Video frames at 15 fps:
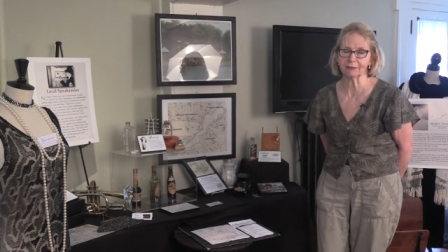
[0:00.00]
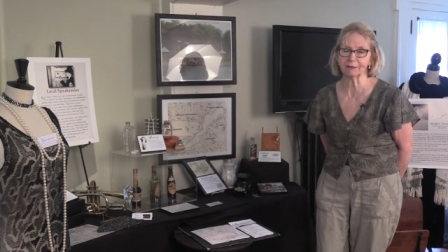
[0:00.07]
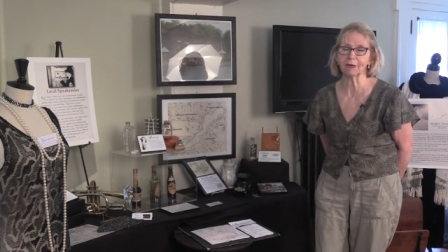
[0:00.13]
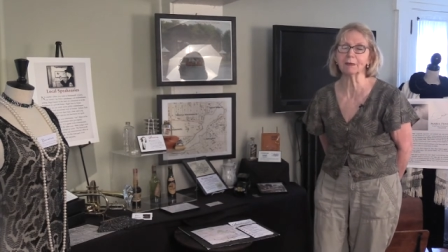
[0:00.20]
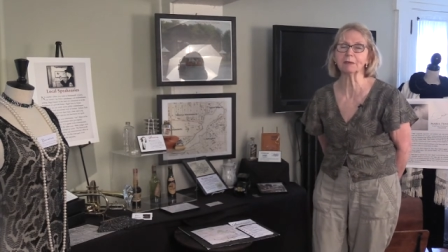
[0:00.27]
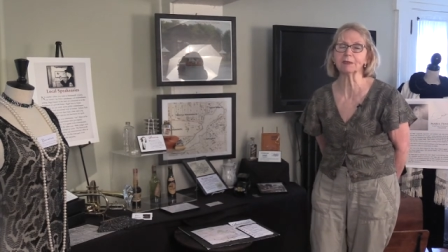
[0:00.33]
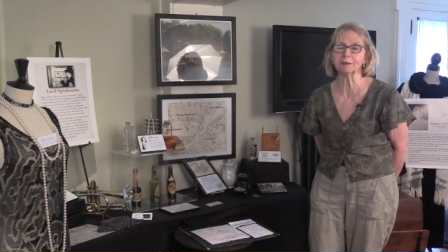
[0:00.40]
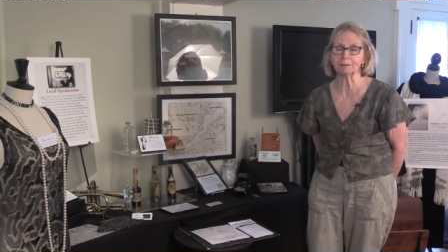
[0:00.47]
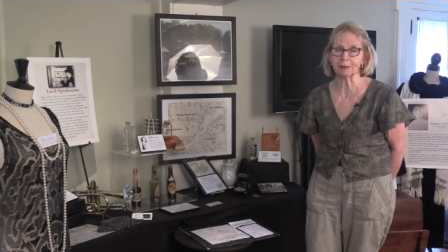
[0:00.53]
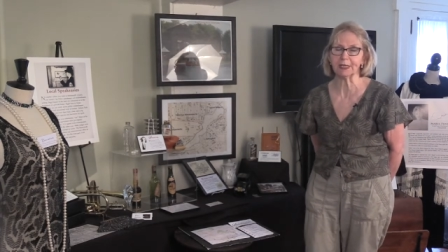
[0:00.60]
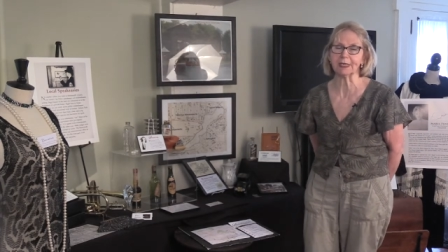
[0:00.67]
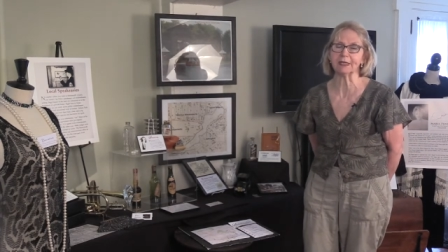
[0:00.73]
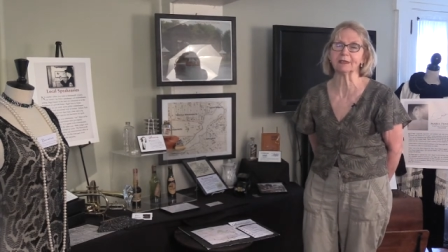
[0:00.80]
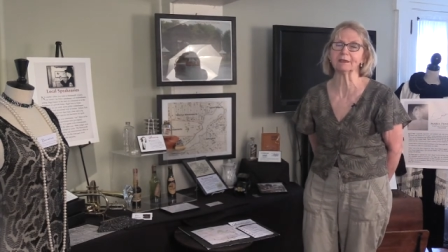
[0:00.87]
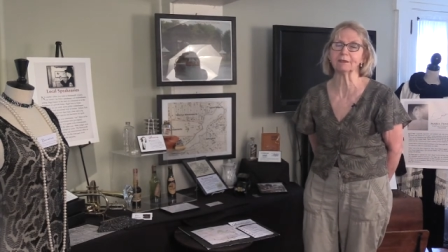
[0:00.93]
from a
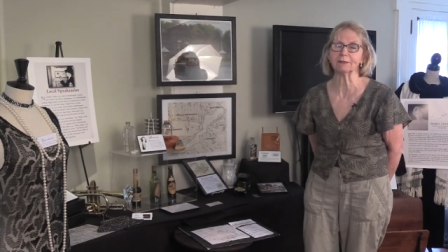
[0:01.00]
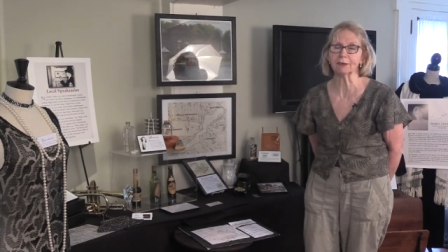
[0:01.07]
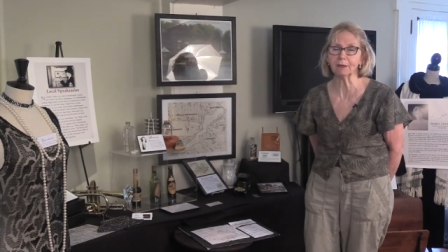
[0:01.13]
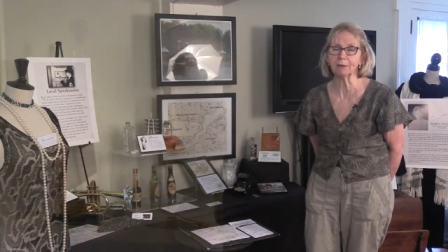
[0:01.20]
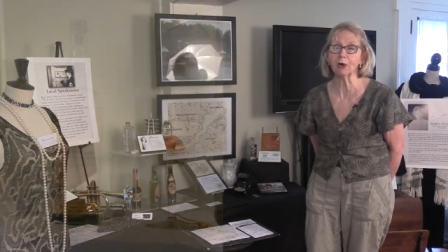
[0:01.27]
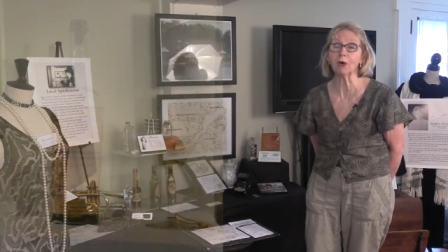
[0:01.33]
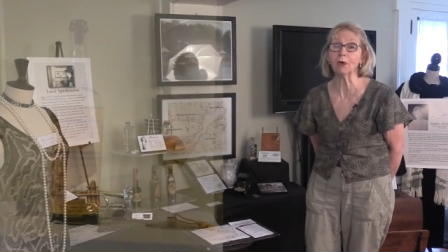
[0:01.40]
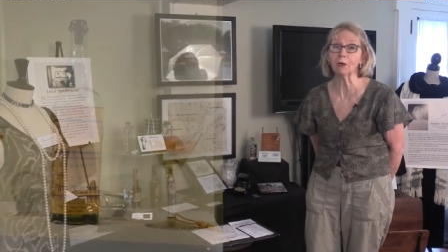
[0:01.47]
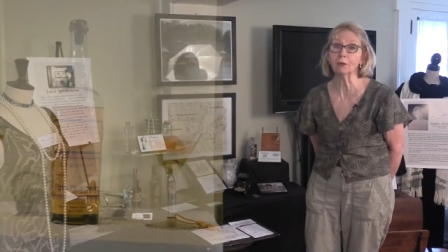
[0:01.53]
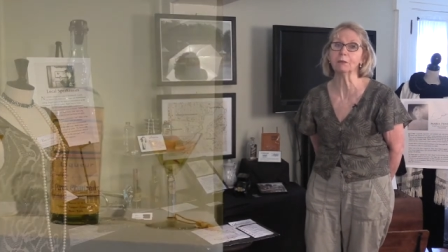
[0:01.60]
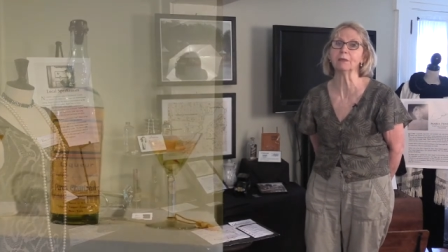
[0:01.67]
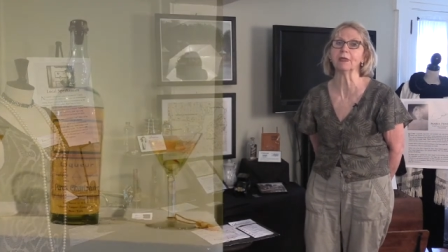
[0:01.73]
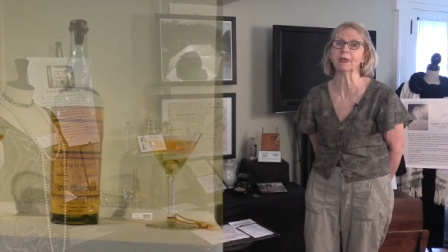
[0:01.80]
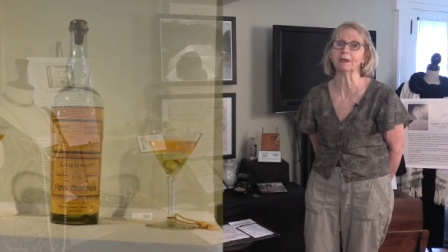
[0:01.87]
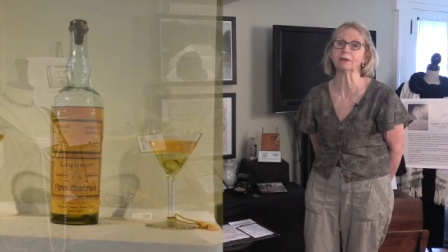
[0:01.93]
speakeasy, from a
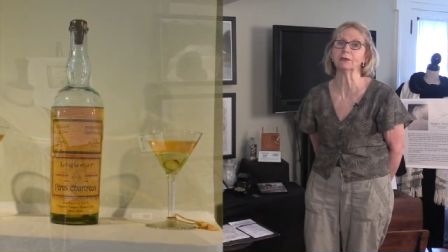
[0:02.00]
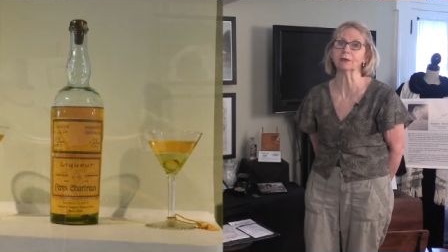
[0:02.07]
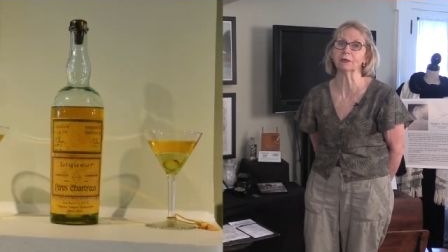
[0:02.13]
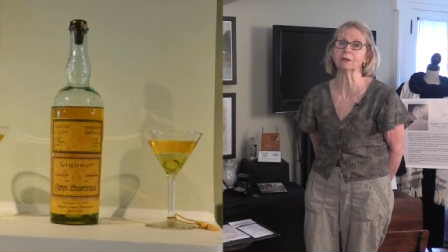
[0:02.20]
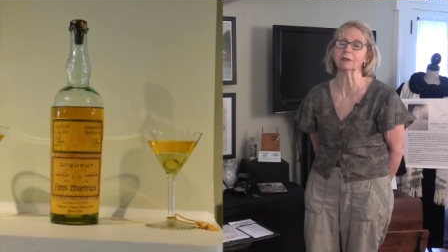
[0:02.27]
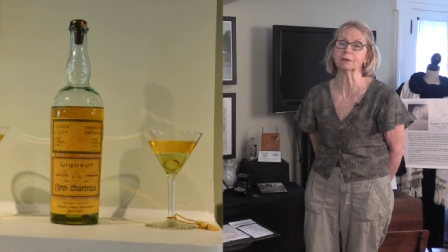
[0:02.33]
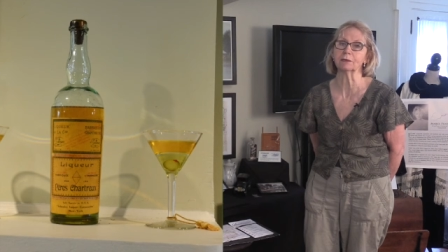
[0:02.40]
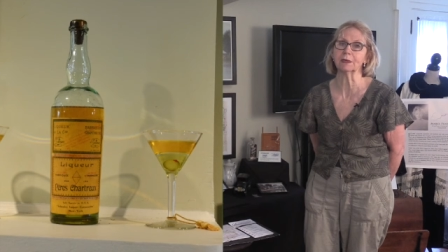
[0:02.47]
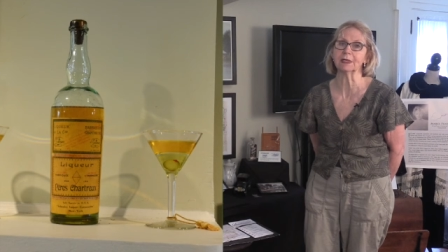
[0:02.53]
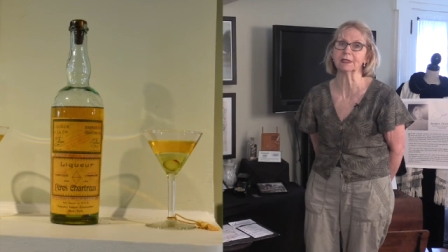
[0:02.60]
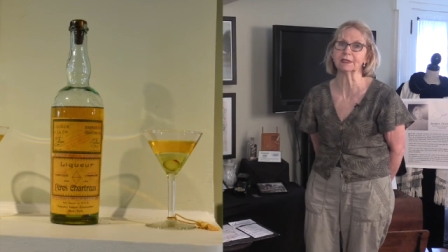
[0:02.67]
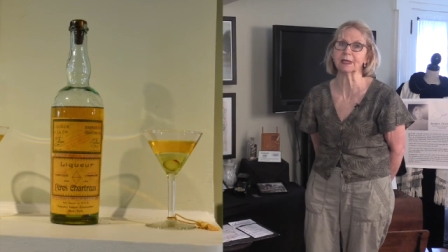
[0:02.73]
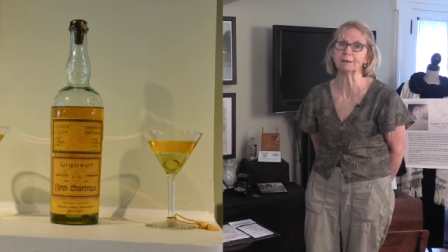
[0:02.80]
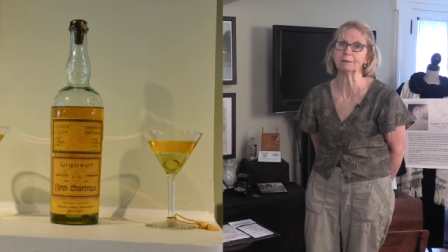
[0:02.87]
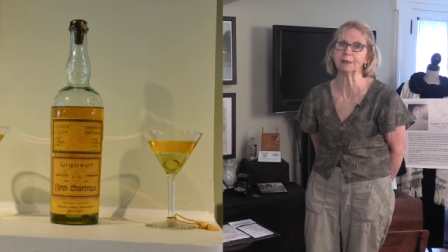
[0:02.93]
home that during the
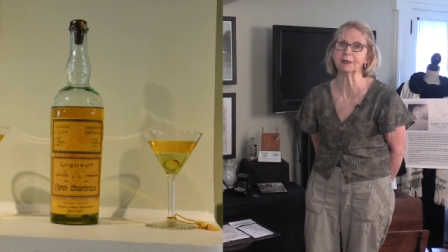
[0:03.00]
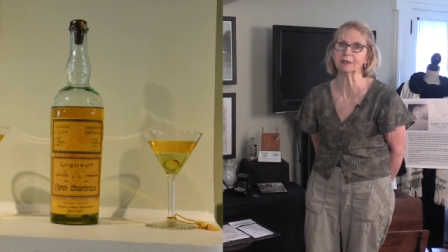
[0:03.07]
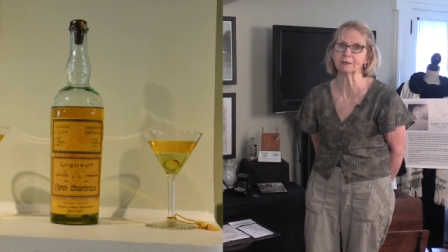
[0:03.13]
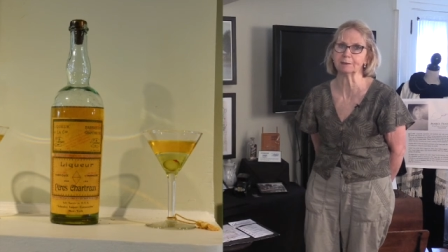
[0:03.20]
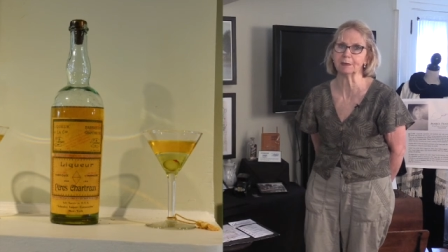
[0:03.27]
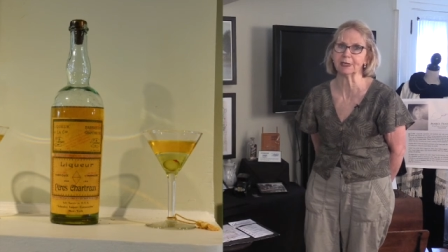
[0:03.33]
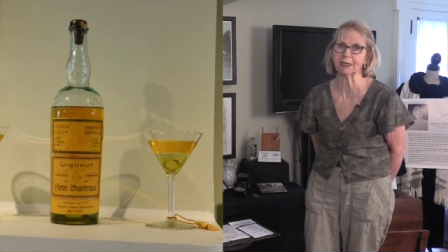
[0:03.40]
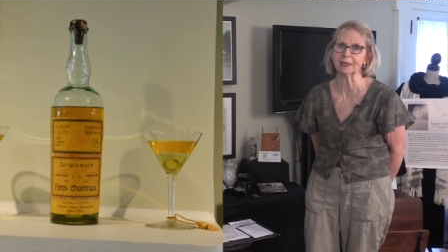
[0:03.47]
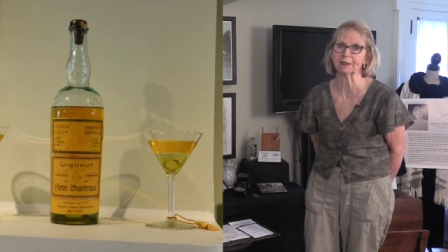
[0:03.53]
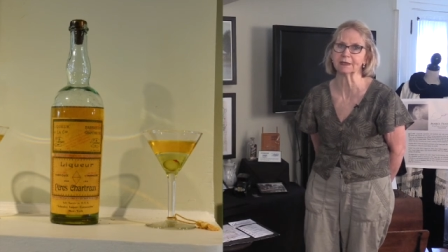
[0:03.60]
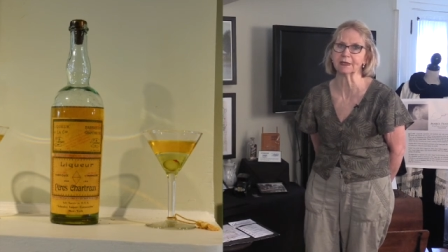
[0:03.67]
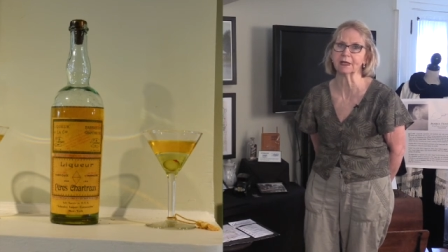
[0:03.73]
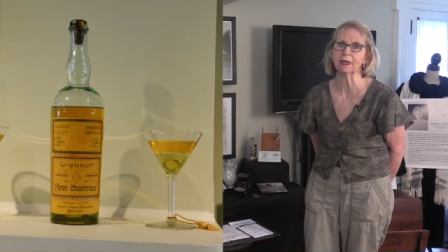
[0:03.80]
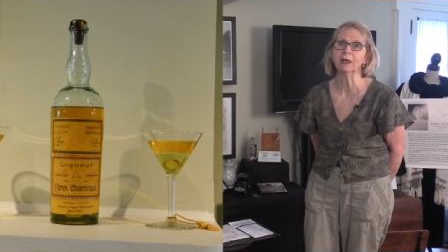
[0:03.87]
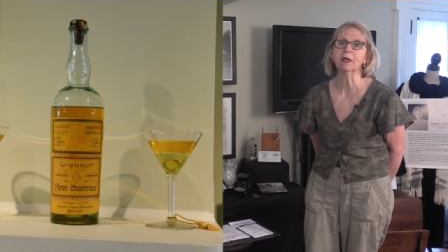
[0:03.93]
20s had been a
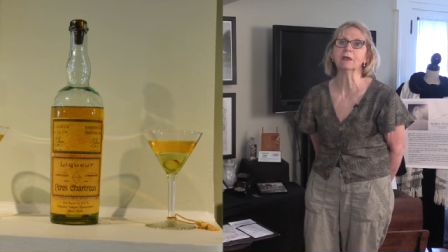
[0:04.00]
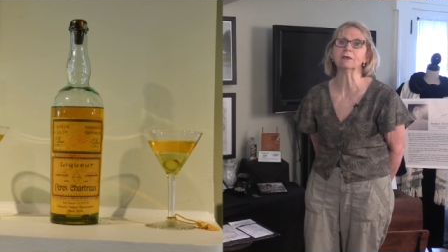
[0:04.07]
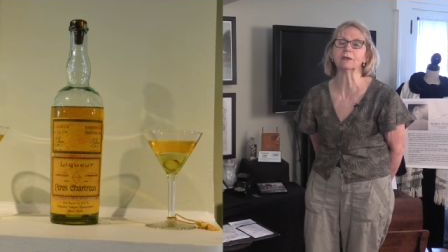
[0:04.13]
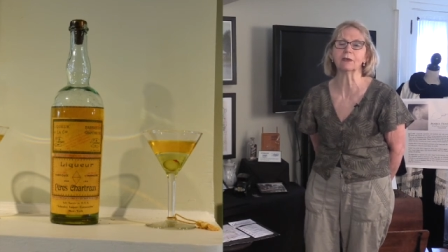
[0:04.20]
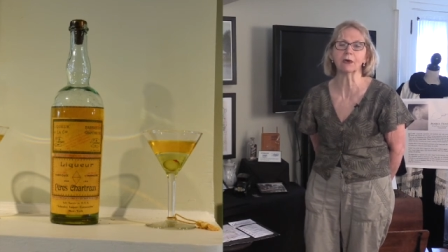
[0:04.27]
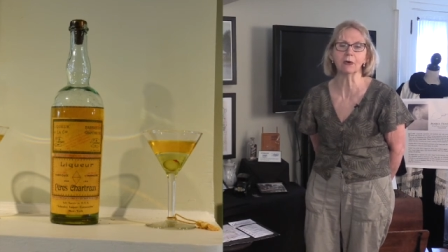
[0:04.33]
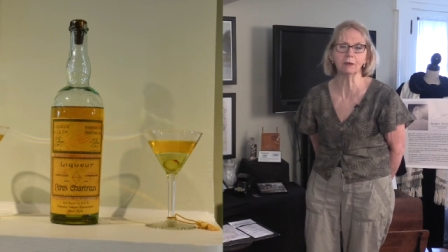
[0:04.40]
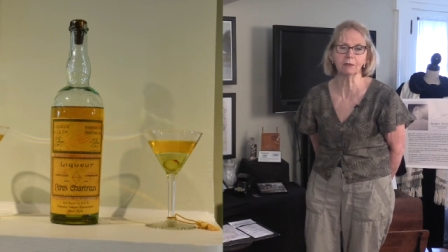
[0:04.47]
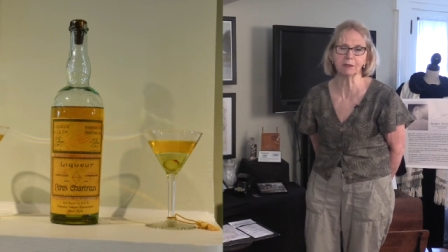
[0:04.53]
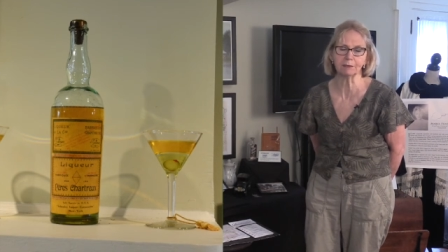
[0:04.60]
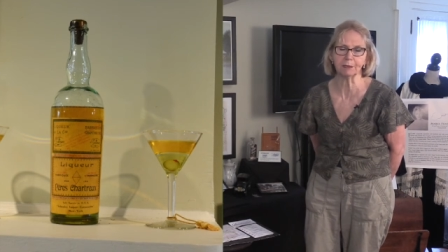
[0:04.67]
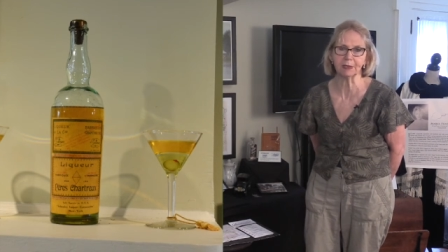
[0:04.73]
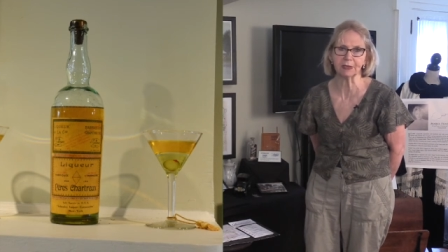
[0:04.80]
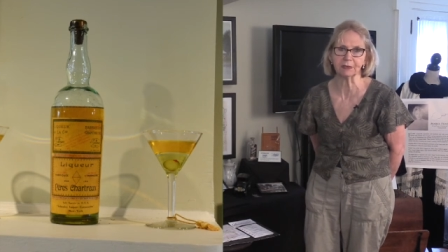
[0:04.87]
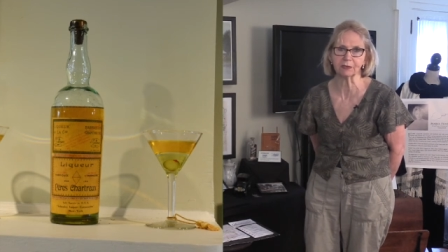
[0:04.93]
speakeasy. So the home
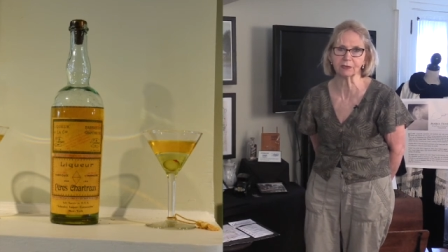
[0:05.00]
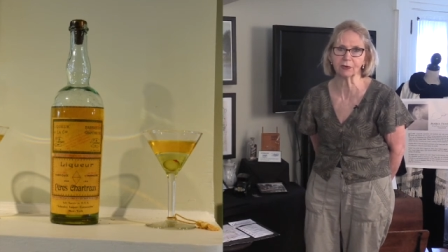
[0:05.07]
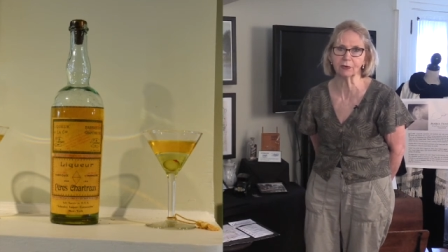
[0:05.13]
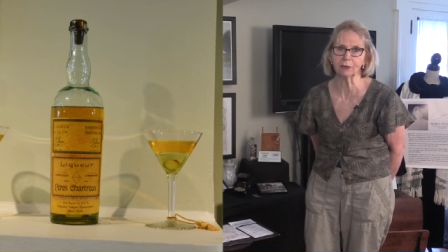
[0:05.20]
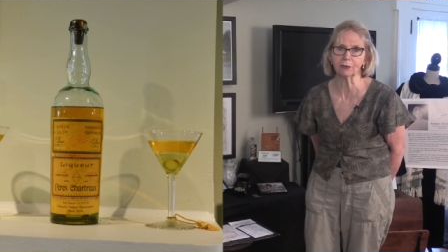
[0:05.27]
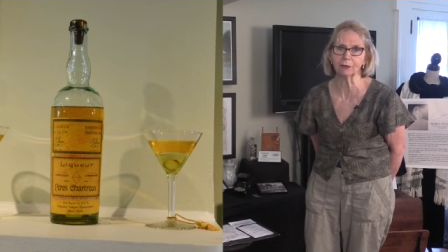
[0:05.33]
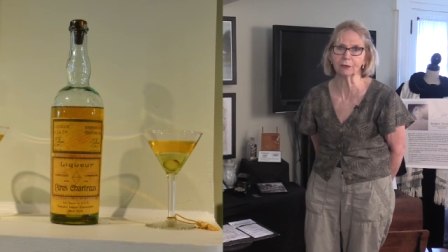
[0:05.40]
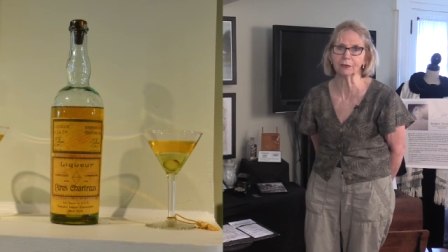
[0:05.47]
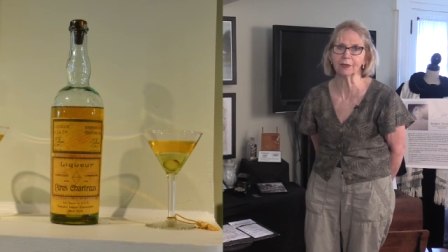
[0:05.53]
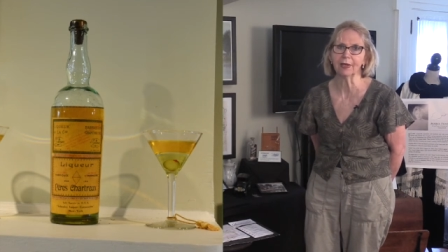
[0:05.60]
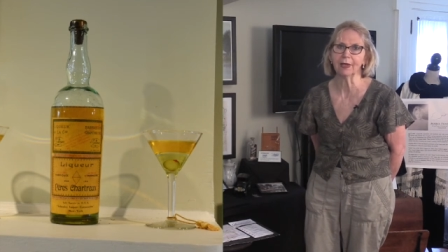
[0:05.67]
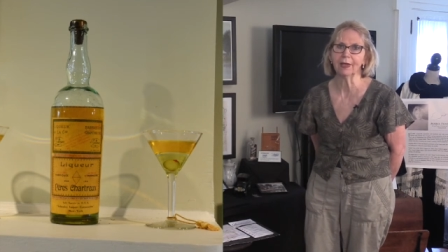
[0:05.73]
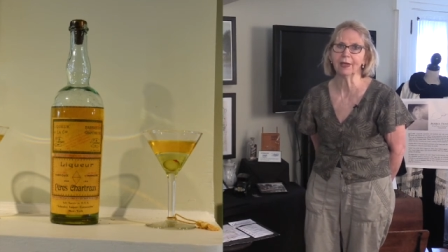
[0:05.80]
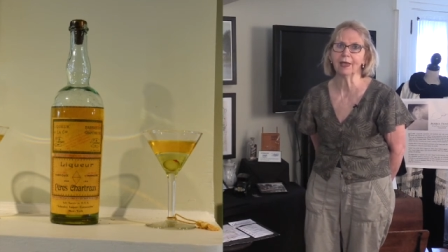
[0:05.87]
was being sold,